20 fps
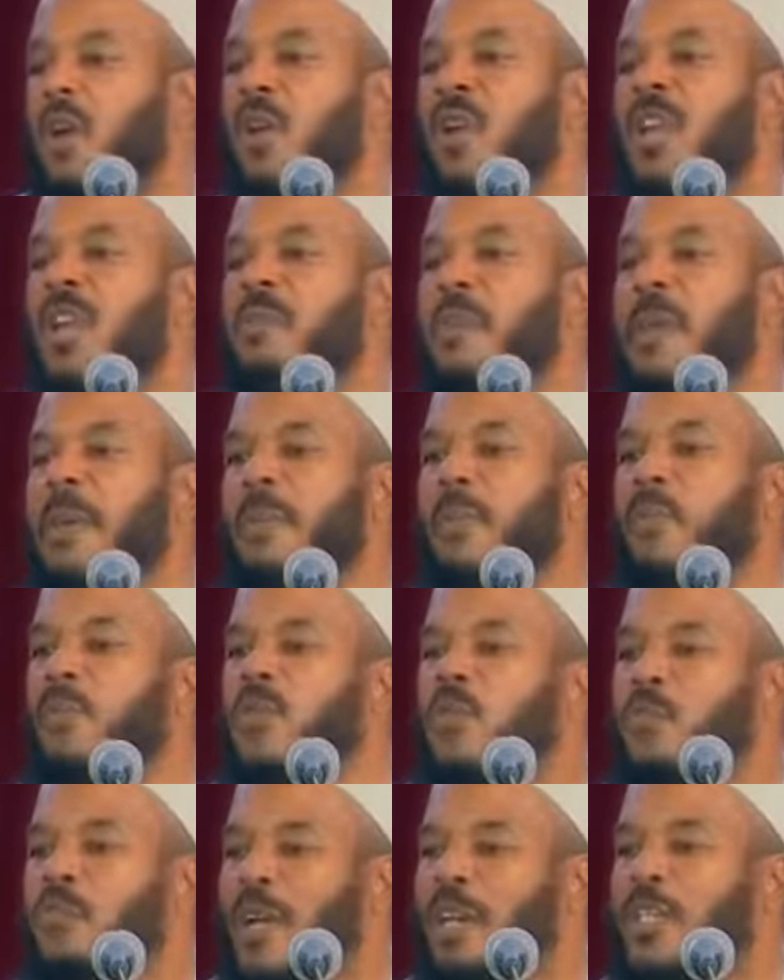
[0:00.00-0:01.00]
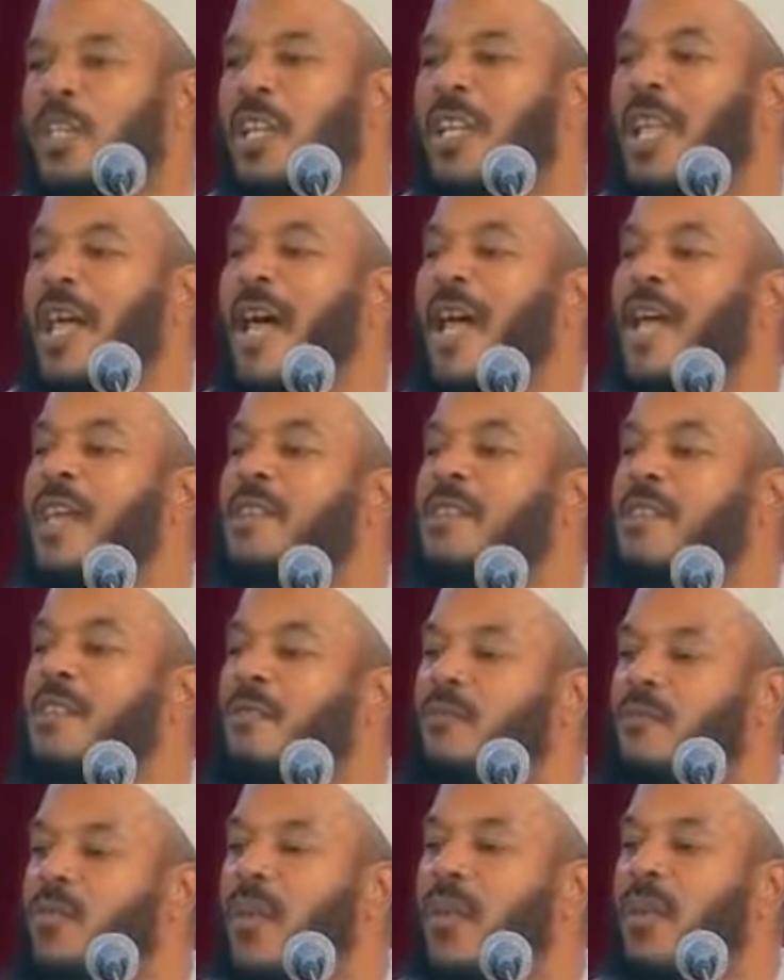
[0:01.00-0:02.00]
Only people who
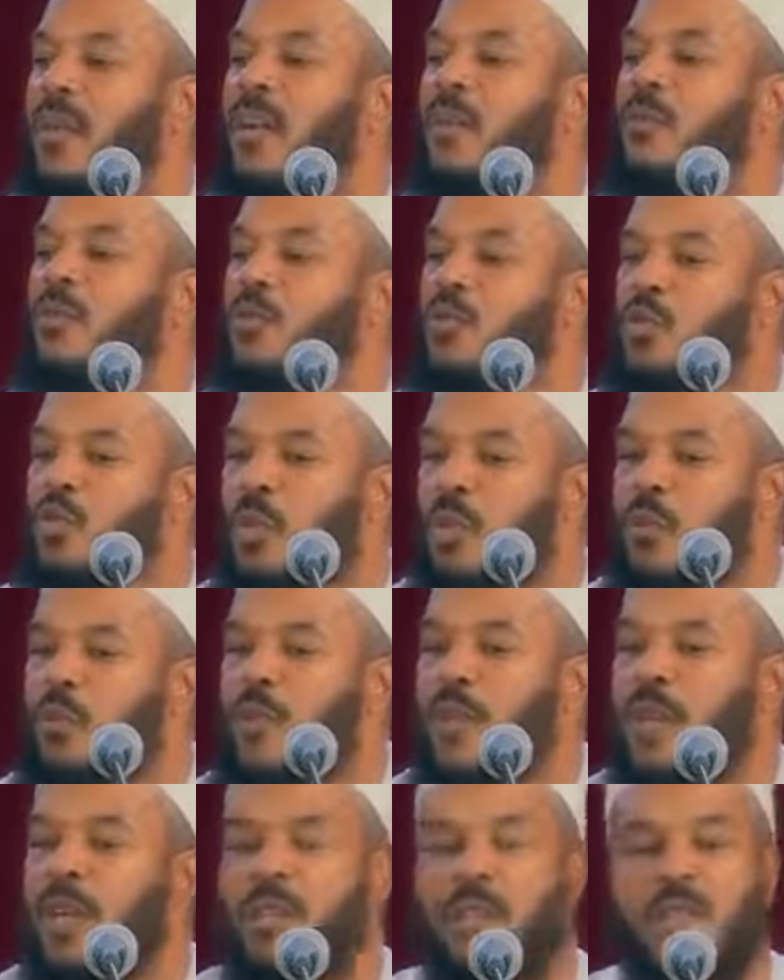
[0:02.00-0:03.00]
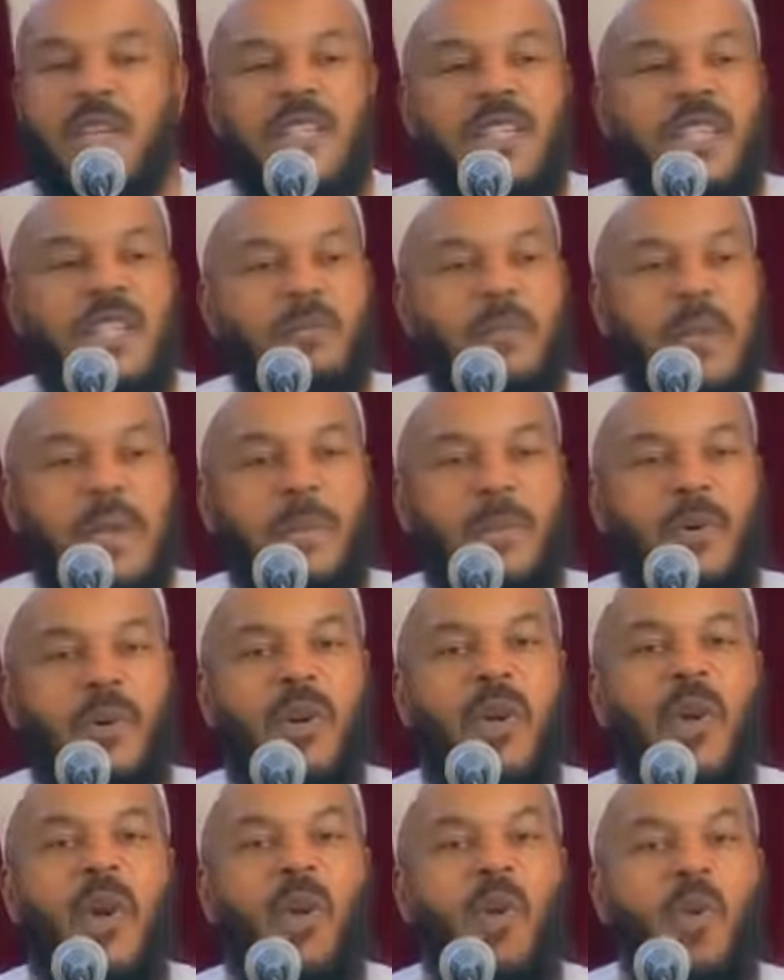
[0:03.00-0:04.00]
specialize in fiqh and usul of fiqh, these are the
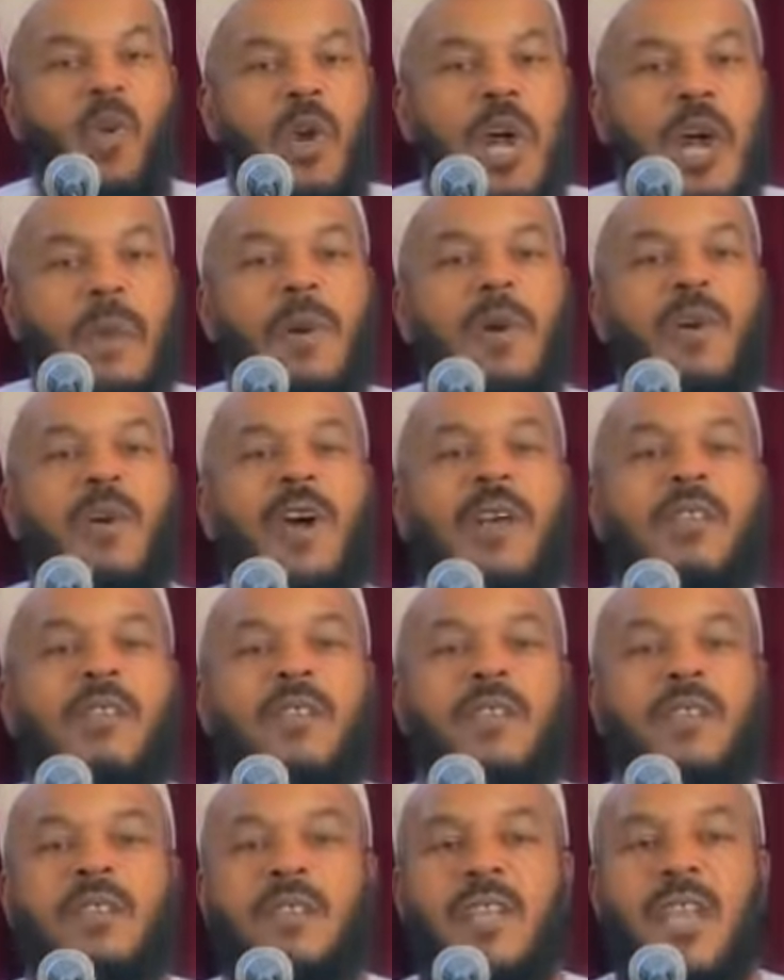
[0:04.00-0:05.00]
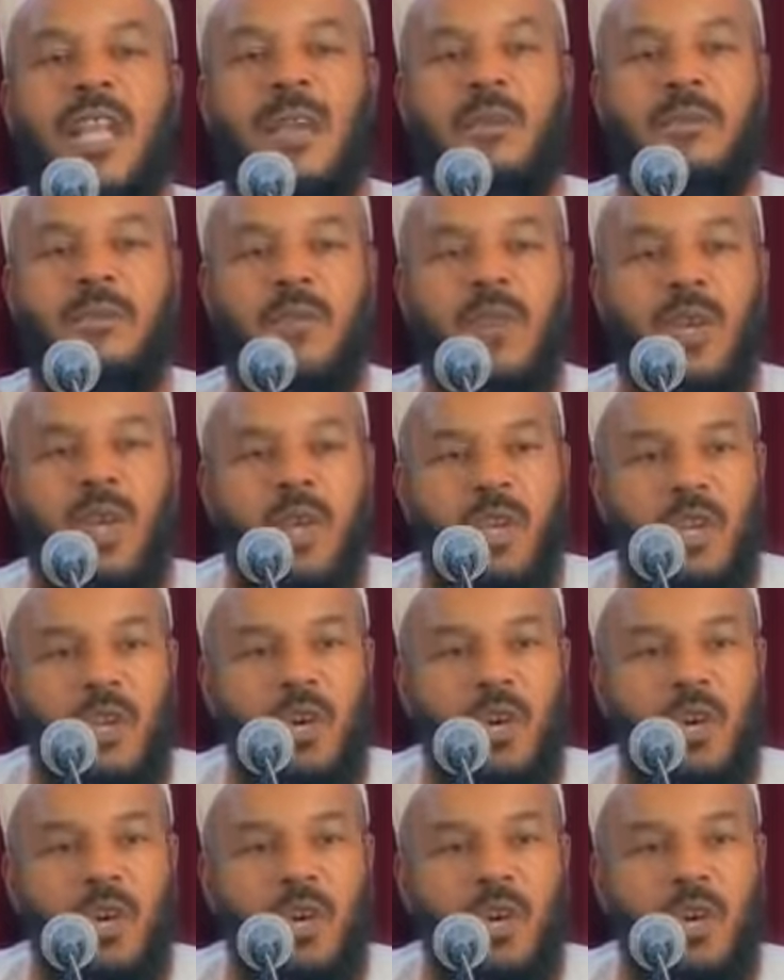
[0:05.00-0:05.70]
people who come across these names,